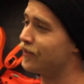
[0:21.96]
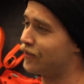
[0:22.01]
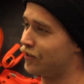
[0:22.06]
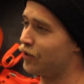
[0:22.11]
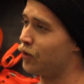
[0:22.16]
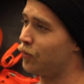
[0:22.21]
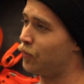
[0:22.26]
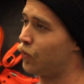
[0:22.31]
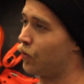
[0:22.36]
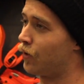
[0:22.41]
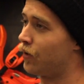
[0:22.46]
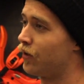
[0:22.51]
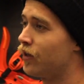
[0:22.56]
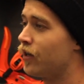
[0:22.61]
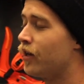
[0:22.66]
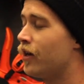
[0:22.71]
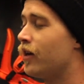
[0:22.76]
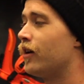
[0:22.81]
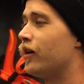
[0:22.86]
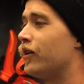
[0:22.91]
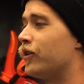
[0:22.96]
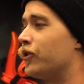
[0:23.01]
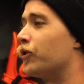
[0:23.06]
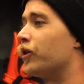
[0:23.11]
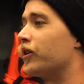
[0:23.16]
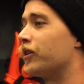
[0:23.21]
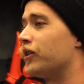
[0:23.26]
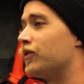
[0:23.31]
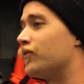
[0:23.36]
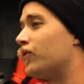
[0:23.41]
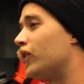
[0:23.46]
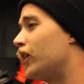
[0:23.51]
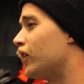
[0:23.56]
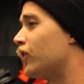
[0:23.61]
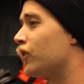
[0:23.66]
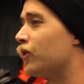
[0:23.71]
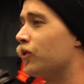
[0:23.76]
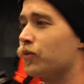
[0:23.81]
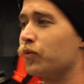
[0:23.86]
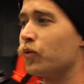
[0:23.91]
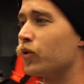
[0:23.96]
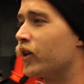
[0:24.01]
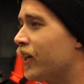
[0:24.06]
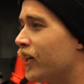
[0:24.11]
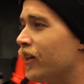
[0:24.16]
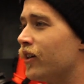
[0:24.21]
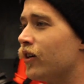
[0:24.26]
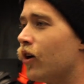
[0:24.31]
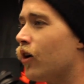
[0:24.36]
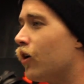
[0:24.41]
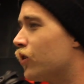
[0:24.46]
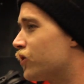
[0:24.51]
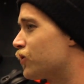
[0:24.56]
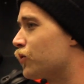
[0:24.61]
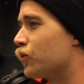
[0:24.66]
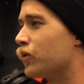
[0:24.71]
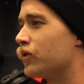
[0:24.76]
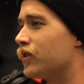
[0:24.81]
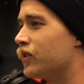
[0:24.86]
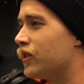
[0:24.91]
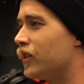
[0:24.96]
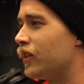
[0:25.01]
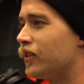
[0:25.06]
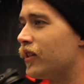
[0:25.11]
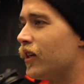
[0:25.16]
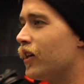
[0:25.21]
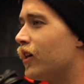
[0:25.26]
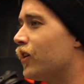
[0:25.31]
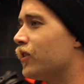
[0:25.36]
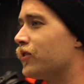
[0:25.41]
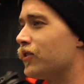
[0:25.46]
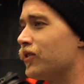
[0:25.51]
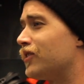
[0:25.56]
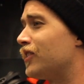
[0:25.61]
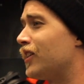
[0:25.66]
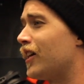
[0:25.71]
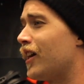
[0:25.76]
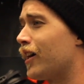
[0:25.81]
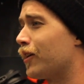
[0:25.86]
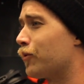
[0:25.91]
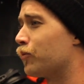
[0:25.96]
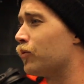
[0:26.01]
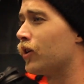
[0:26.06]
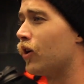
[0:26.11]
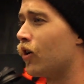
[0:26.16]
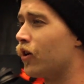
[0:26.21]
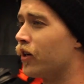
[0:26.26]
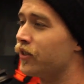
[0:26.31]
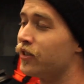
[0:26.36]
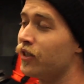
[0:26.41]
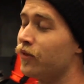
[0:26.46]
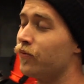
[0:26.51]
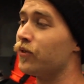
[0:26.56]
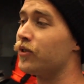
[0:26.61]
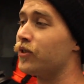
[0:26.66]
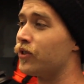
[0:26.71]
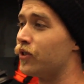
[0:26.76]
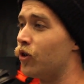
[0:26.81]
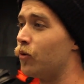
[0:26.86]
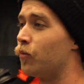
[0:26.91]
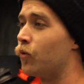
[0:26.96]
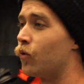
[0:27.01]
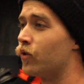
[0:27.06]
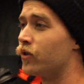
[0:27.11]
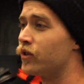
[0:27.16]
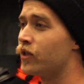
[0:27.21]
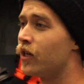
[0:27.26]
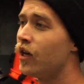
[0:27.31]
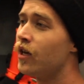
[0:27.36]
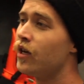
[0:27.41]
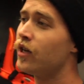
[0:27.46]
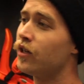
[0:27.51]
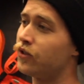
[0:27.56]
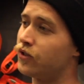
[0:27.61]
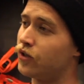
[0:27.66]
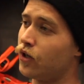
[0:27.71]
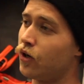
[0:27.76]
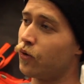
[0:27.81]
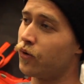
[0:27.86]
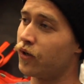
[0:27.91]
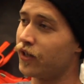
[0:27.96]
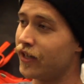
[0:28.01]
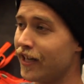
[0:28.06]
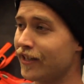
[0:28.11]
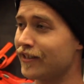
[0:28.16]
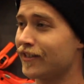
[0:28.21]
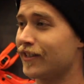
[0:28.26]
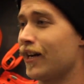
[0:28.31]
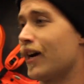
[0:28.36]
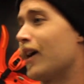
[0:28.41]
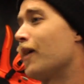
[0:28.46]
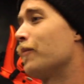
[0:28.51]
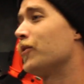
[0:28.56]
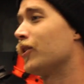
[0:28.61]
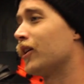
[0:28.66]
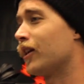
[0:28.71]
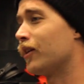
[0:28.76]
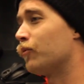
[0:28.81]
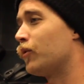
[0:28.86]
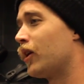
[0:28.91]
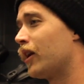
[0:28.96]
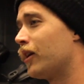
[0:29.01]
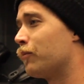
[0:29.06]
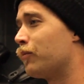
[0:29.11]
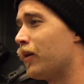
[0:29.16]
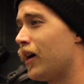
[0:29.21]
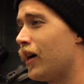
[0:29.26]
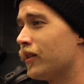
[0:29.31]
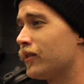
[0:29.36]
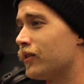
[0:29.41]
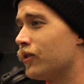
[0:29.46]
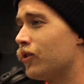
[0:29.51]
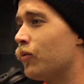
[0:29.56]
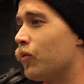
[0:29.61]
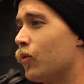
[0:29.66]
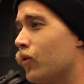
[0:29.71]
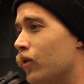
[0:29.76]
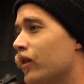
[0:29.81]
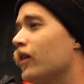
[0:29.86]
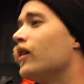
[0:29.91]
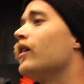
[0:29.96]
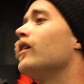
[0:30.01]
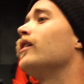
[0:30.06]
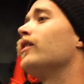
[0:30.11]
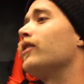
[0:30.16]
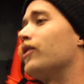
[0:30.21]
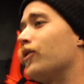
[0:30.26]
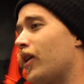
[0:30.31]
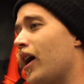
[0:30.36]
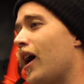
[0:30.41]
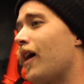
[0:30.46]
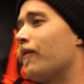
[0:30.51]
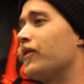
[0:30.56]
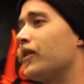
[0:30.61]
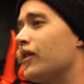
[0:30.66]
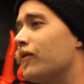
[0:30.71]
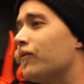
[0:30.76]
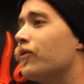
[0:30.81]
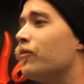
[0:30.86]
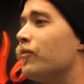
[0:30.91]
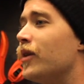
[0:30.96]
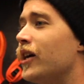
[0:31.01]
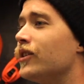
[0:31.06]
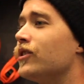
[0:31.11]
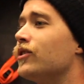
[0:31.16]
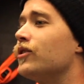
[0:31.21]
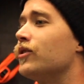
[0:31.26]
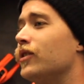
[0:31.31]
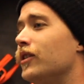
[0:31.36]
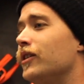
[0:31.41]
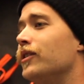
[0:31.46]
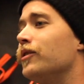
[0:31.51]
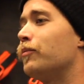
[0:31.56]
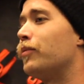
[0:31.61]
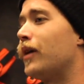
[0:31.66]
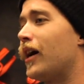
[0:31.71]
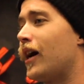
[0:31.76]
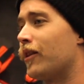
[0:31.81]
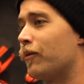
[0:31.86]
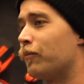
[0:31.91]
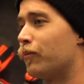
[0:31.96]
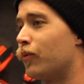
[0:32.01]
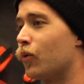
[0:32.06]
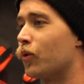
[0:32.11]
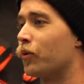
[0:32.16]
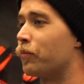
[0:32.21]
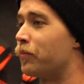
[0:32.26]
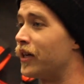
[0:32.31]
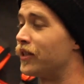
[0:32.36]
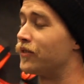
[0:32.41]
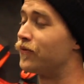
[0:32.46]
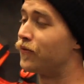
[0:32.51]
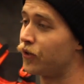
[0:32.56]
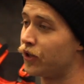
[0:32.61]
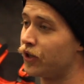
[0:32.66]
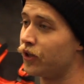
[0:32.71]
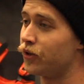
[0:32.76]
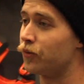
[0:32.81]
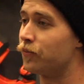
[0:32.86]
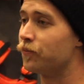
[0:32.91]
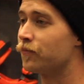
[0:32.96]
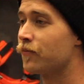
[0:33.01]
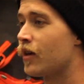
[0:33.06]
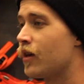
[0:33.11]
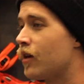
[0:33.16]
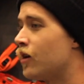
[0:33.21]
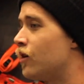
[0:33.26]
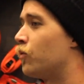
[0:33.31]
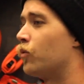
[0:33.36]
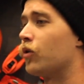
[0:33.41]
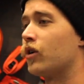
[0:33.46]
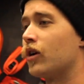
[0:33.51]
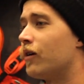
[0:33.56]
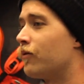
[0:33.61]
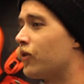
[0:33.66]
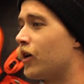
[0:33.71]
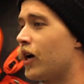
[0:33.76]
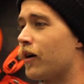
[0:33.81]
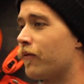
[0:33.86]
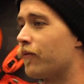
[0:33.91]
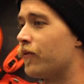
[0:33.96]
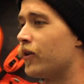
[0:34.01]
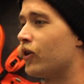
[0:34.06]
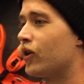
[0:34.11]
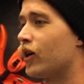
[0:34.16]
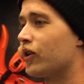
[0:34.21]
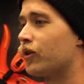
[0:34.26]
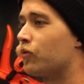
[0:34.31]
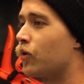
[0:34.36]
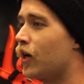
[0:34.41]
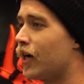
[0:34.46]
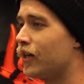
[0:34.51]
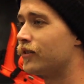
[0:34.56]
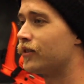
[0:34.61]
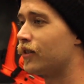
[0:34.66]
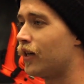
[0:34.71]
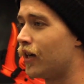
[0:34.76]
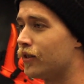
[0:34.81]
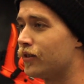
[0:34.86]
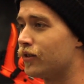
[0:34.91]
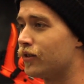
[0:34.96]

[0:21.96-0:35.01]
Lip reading: snowboard. During these videos, we'll get into all sorts of details and tech regarding different snowboards, so the next time you're getting ready to buy a snowboard, you'll have the information you need to buy the board best for you. We'll cover how to figure out the right size